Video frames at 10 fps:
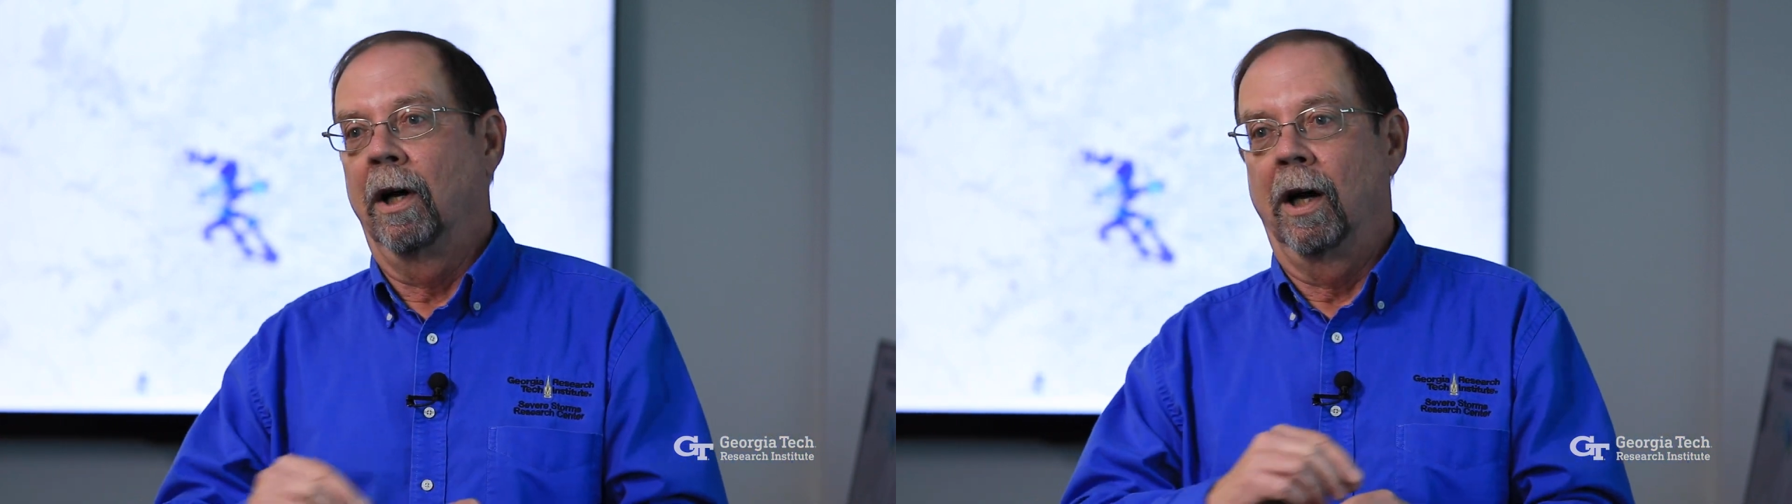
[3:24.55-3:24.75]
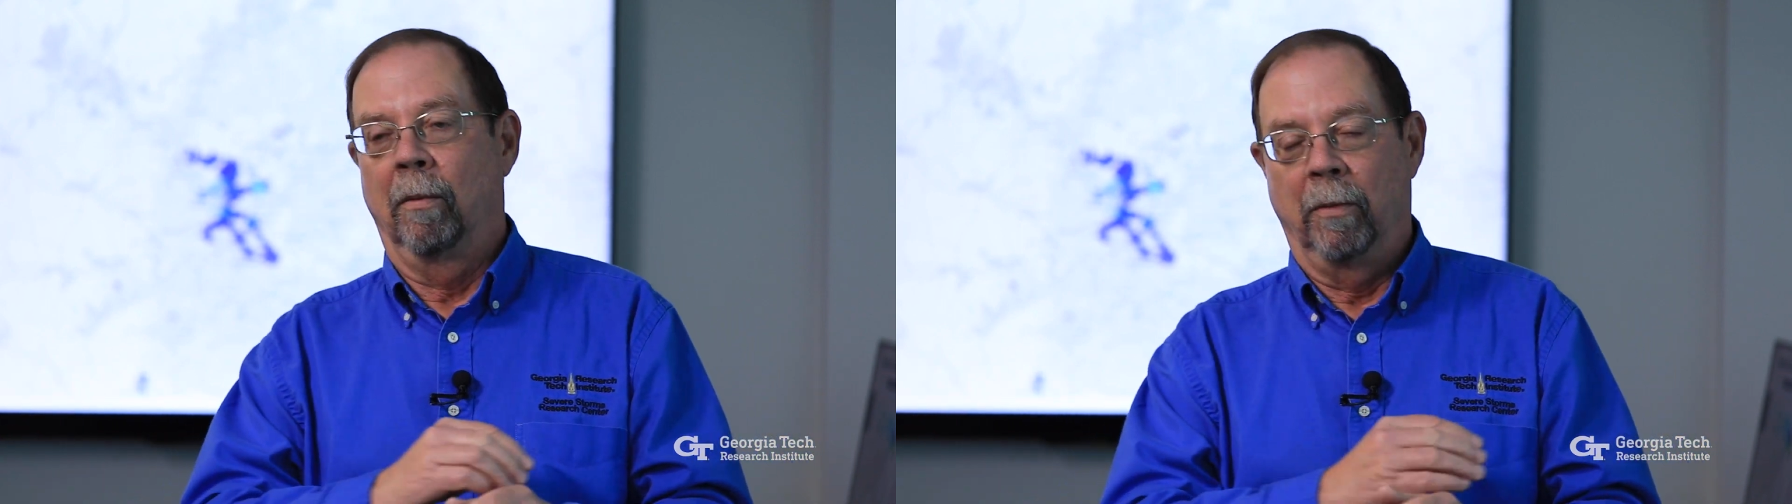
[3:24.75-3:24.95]

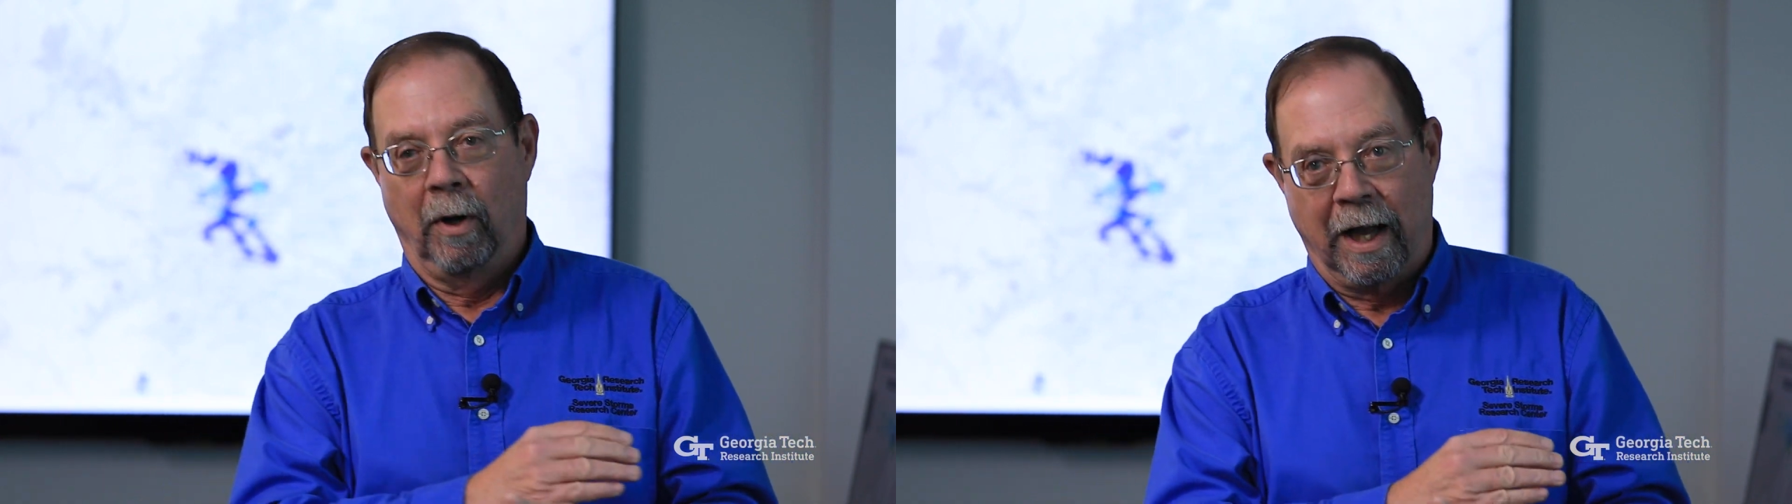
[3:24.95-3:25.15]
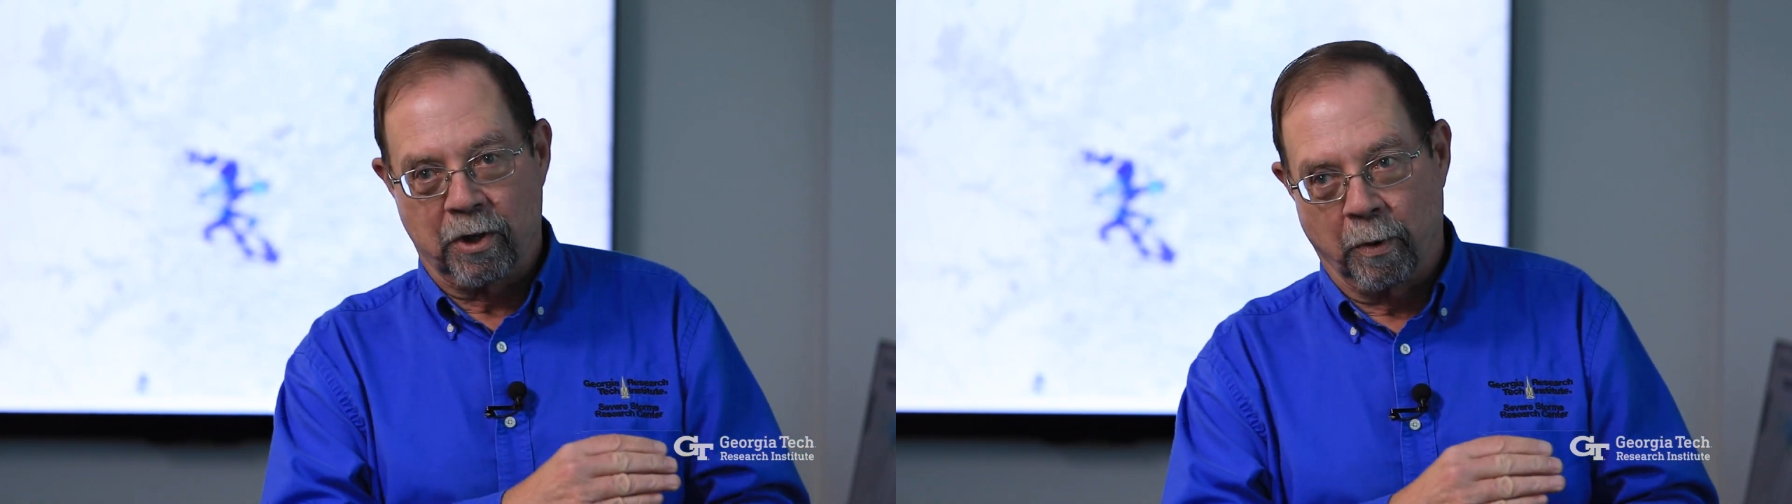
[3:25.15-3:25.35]
um,
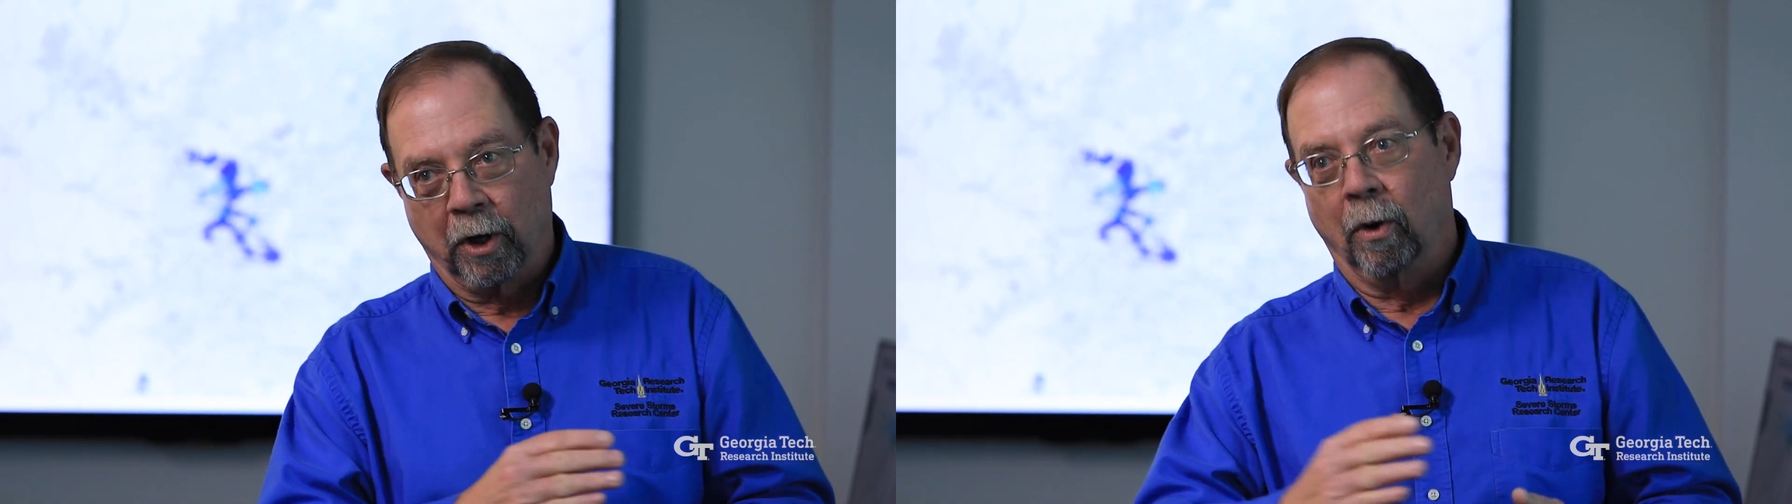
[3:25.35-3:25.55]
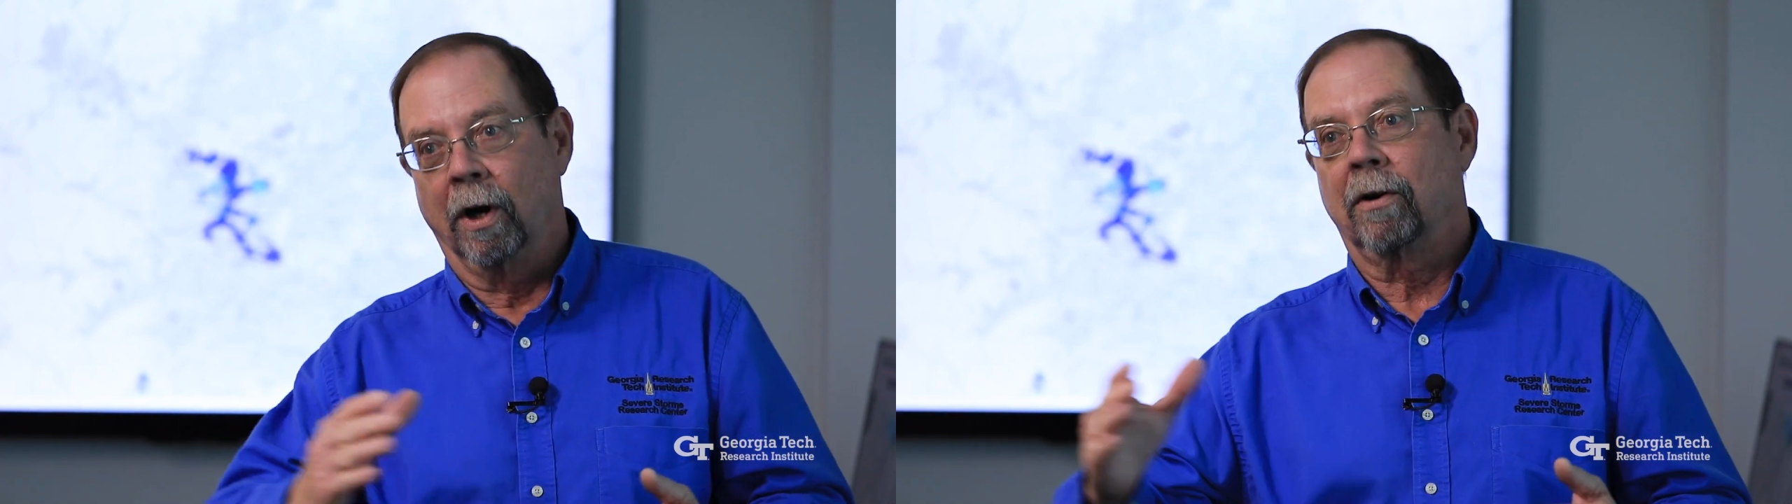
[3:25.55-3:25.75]
as we
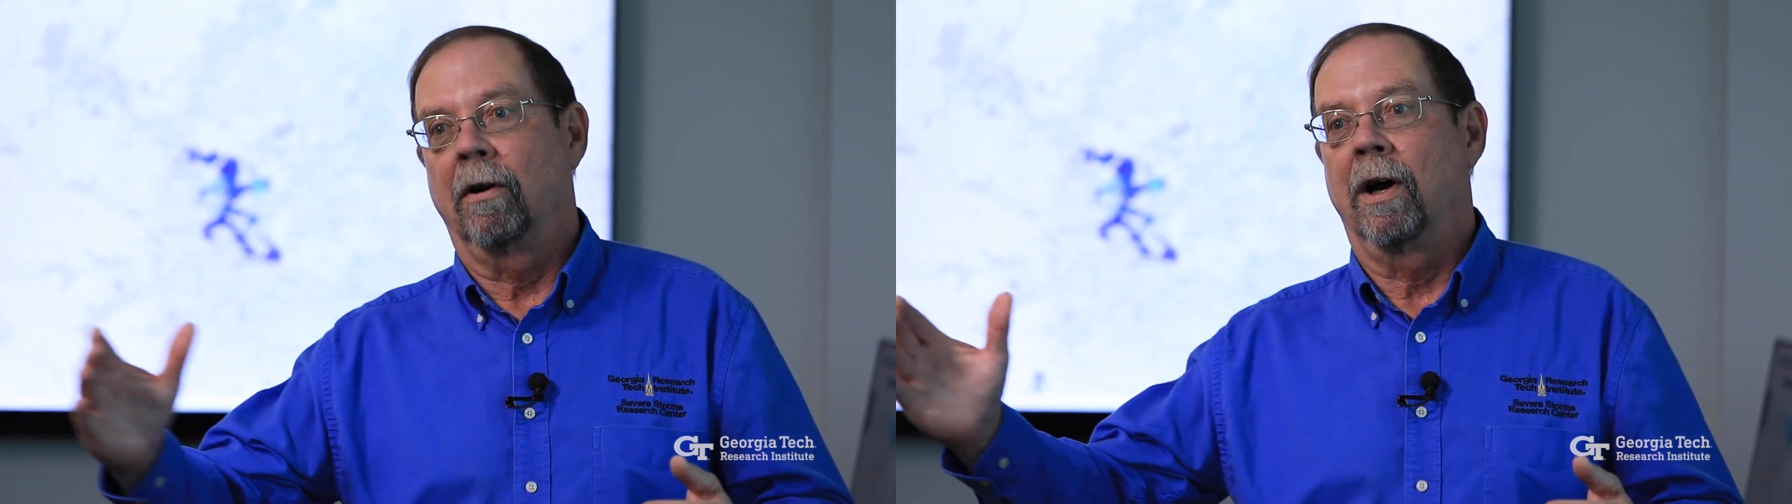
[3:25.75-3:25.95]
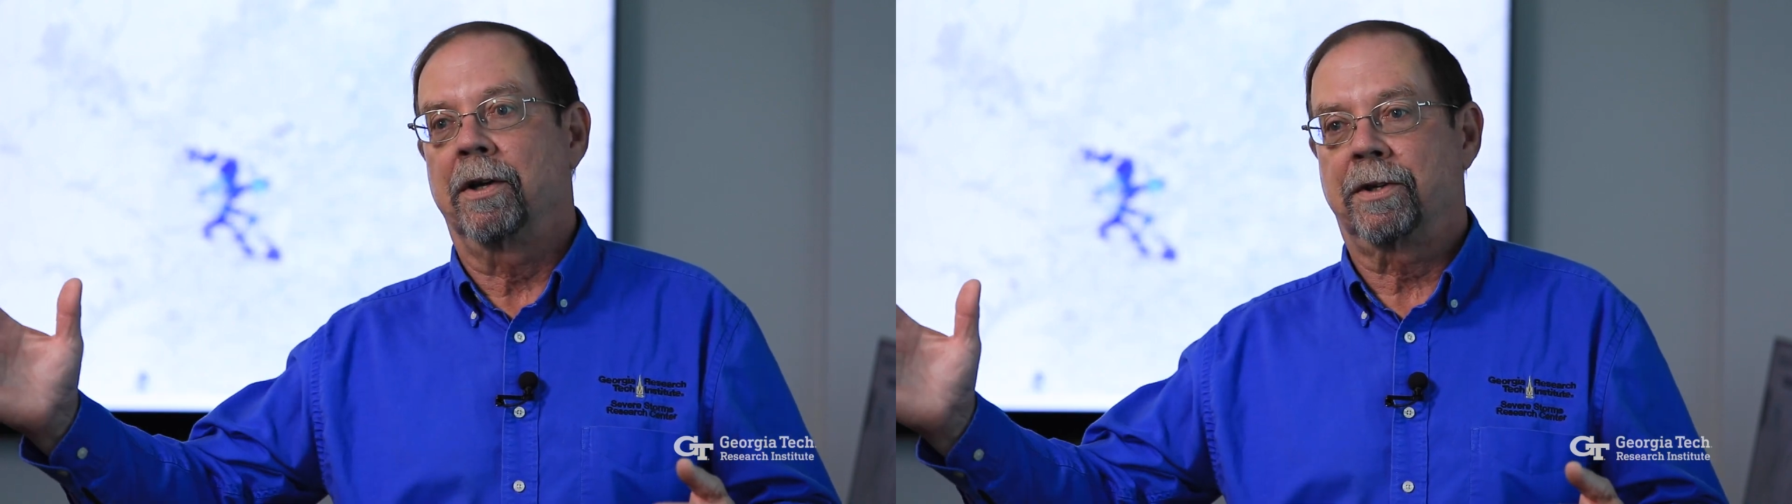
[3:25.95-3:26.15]
go
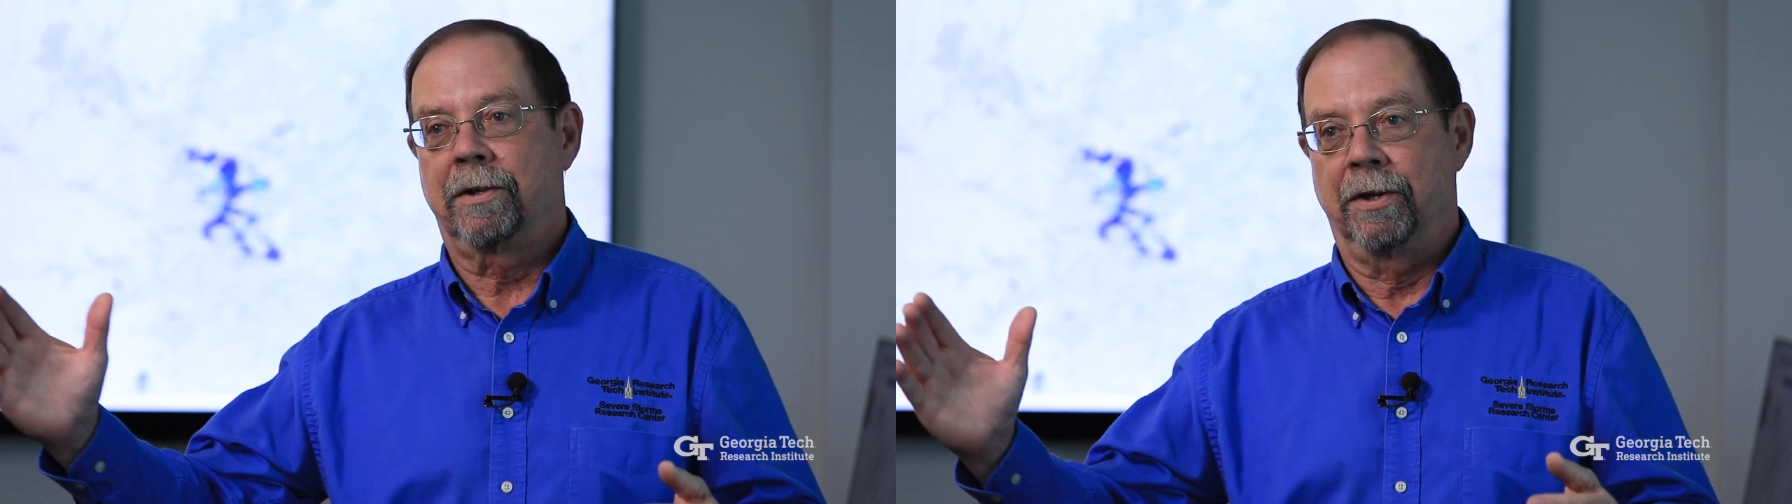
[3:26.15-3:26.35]
across